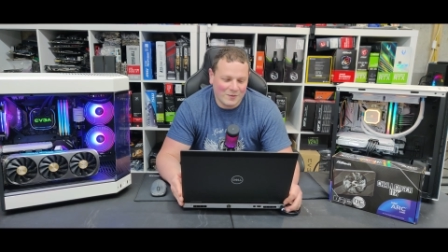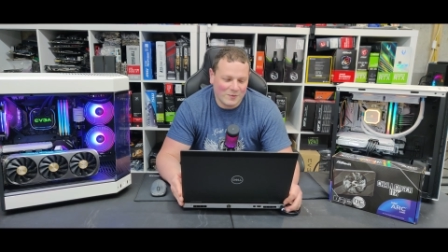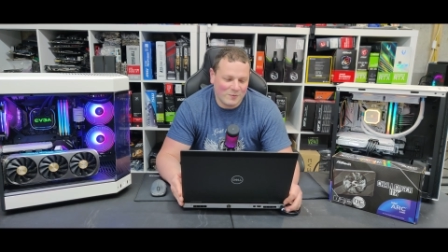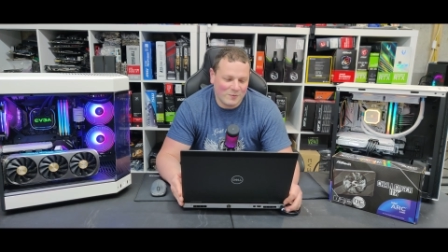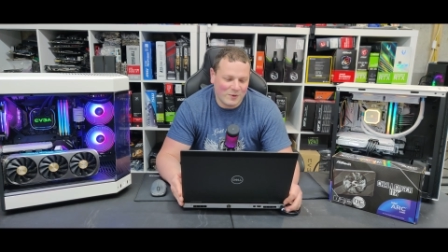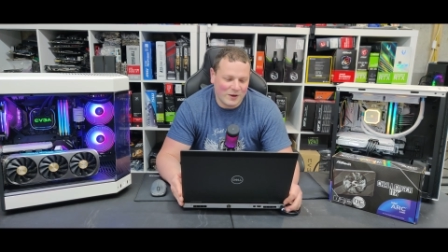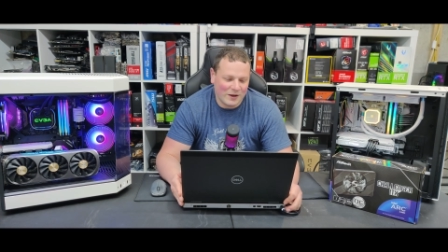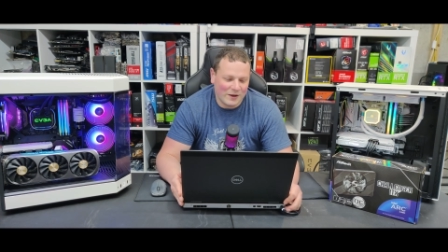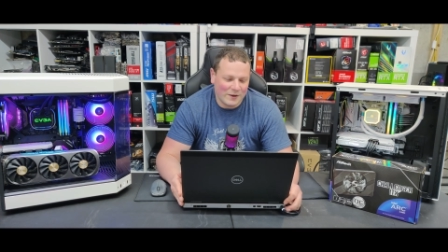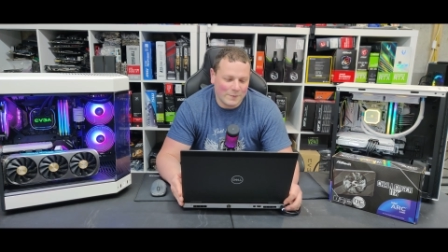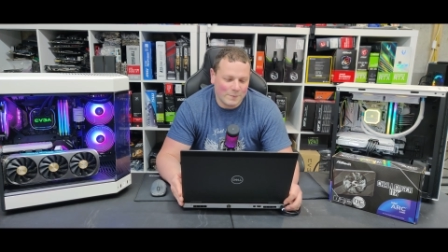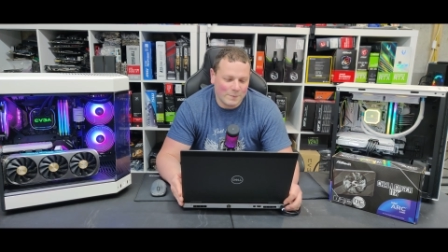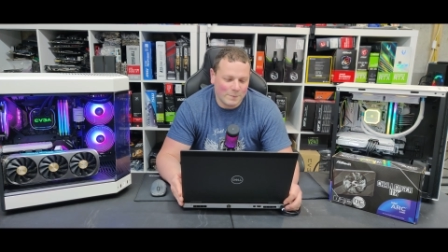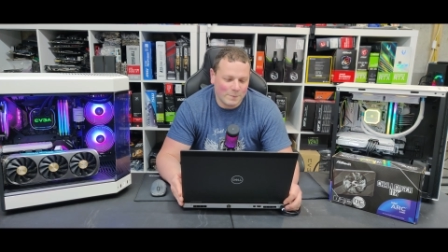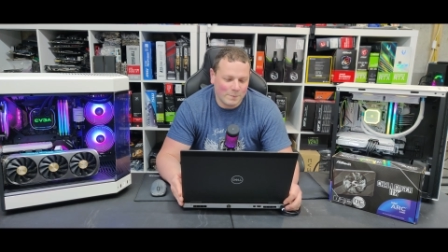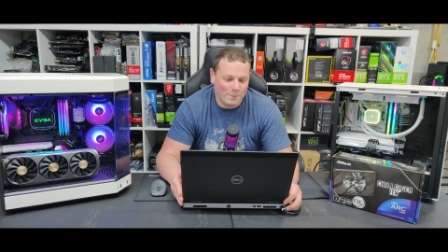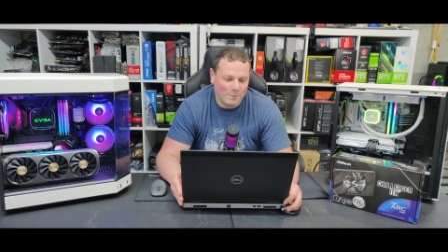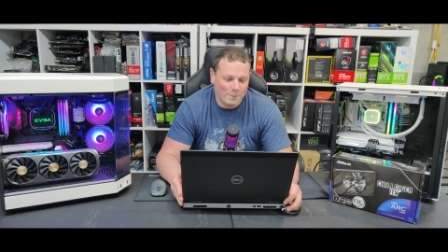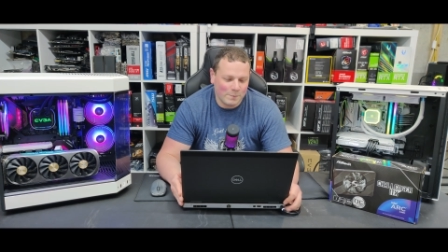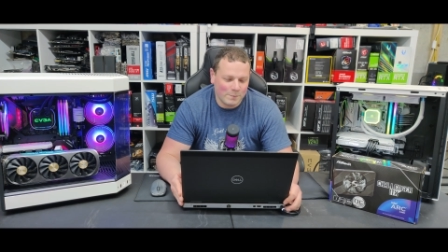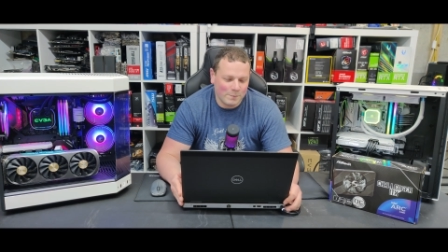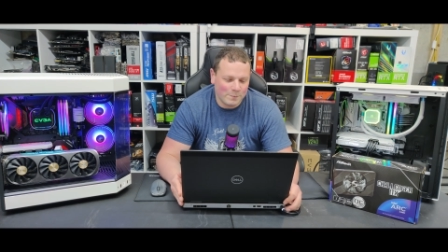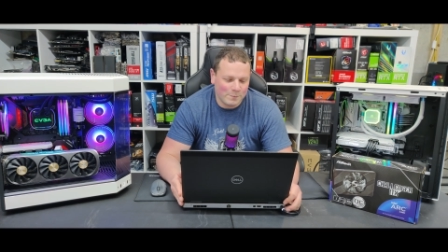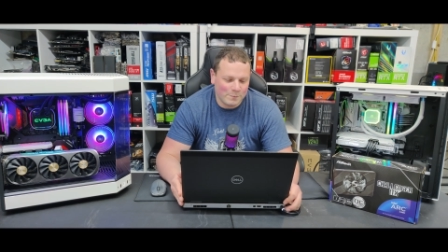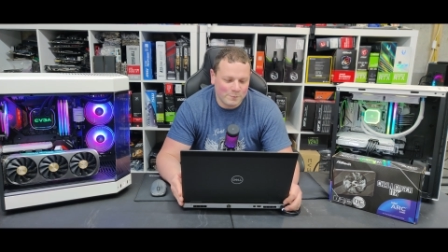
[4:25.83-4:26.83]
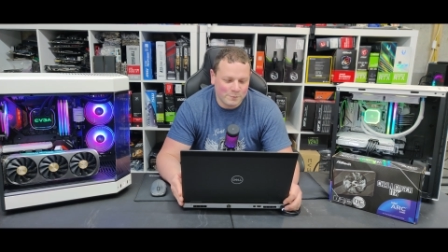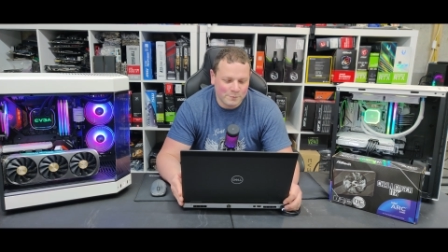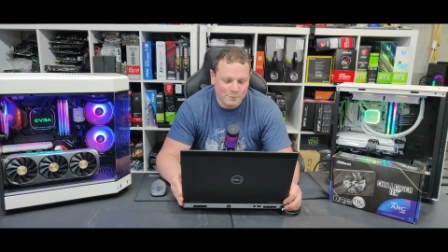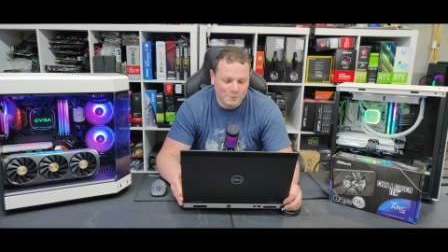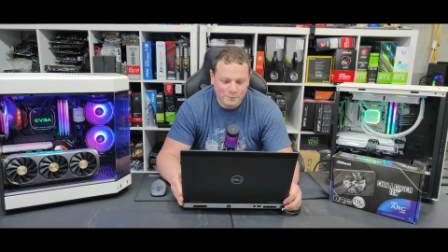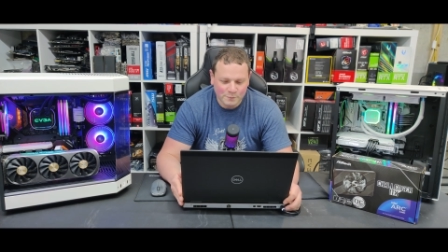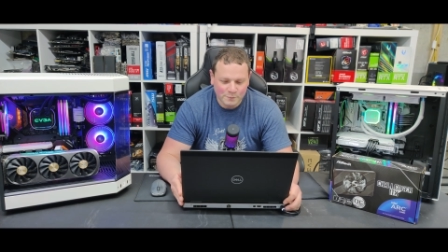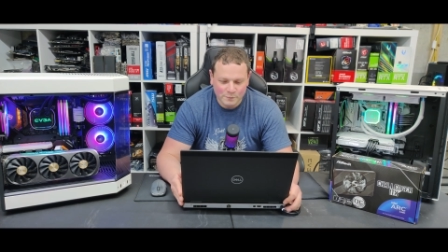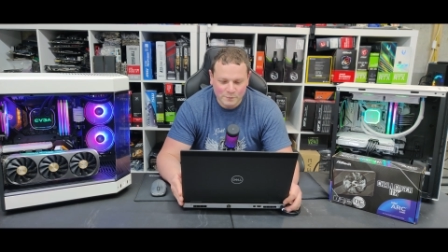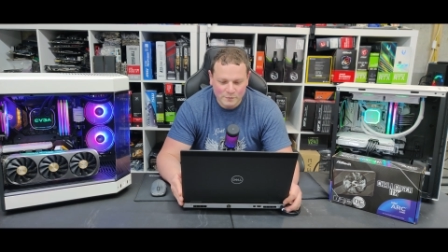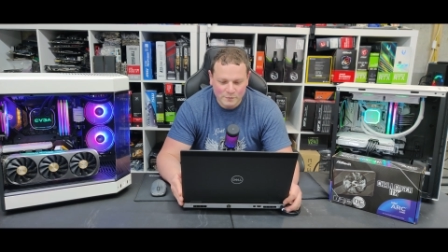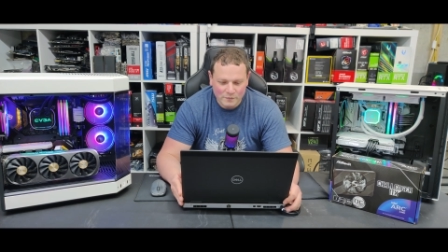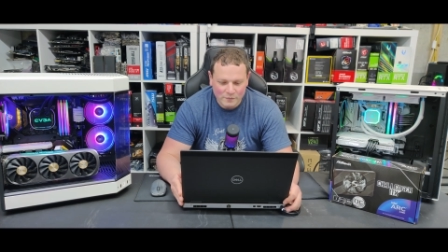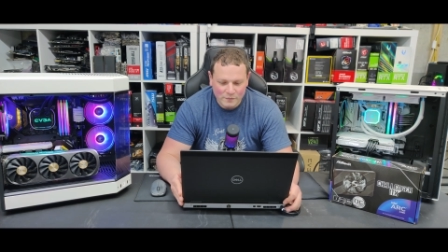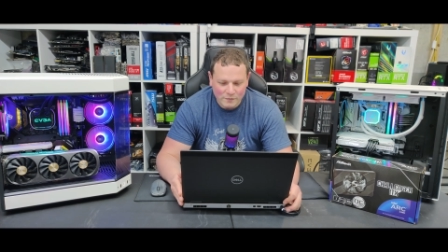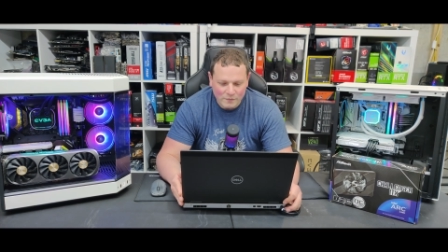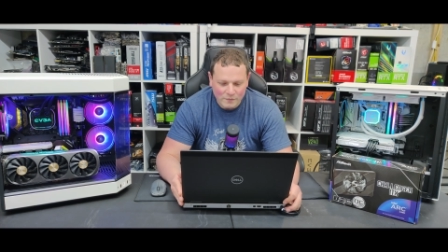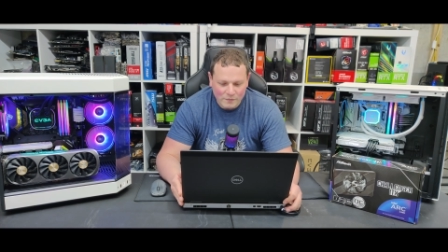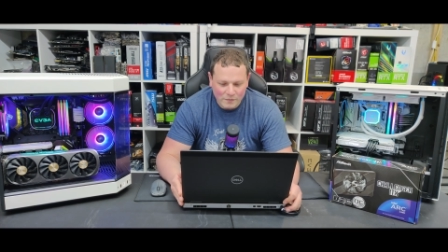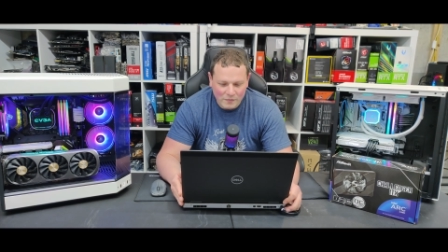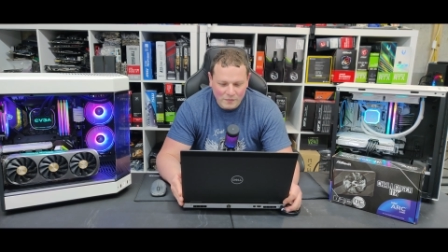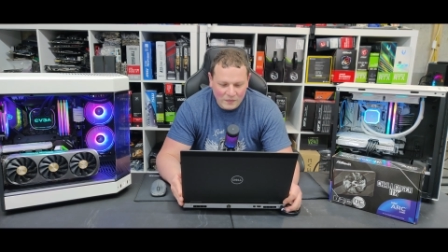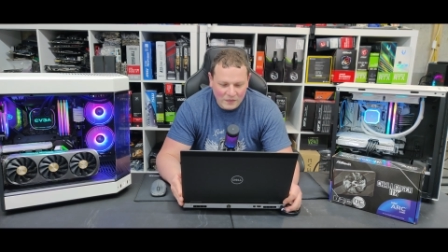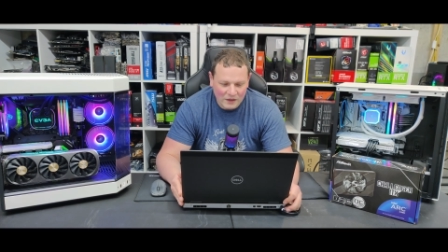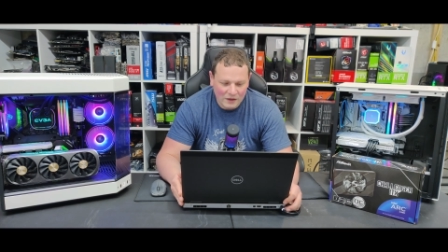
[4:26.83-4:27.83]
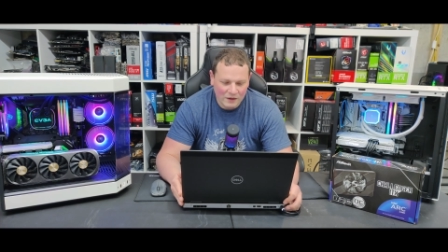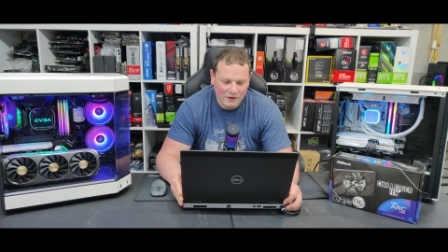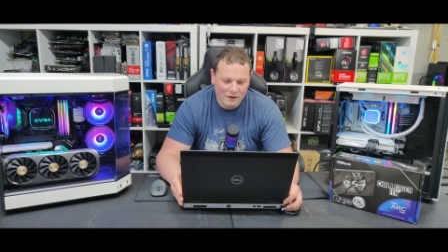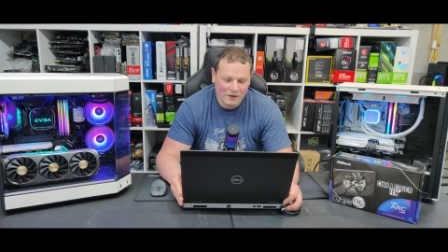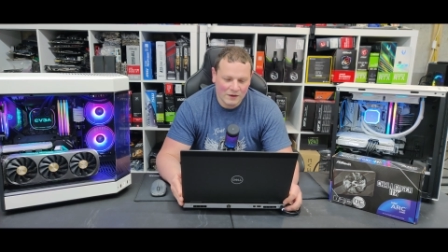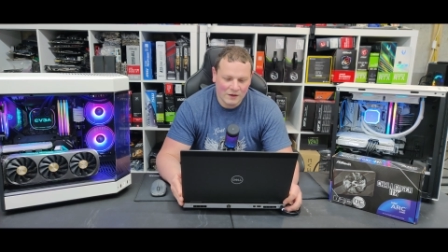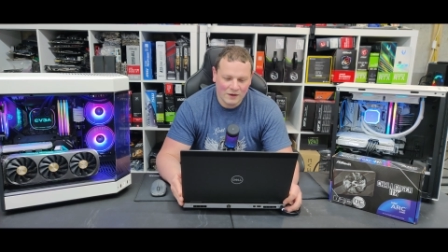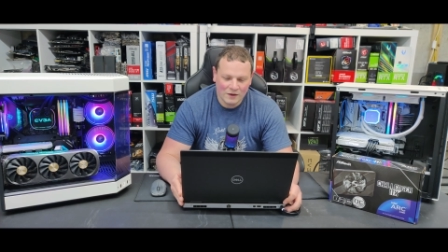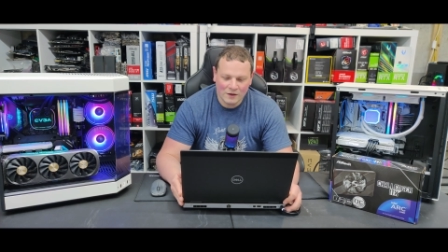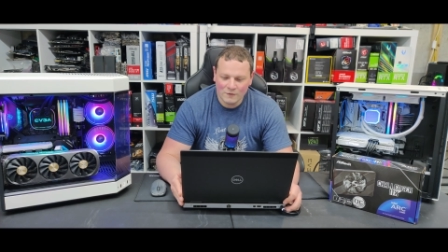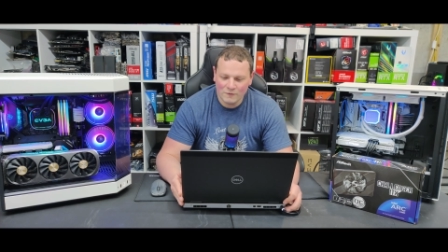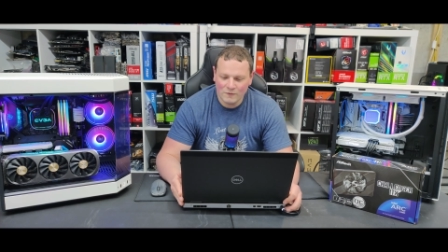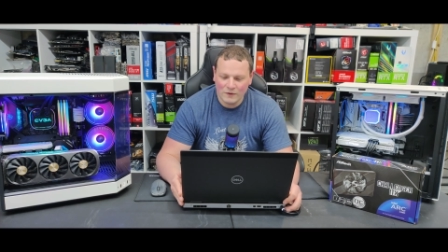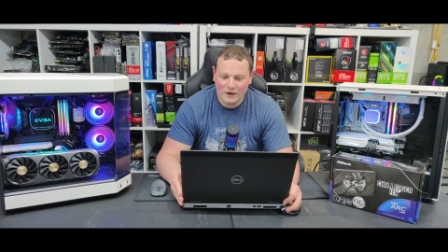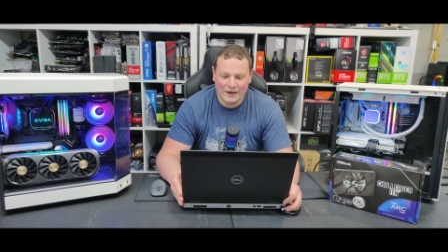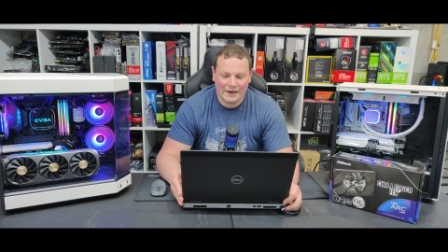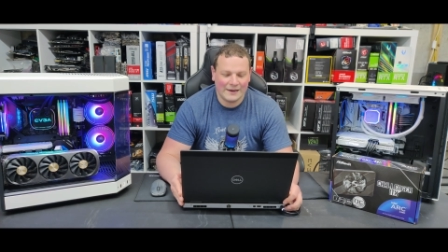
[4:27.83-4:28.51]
but if I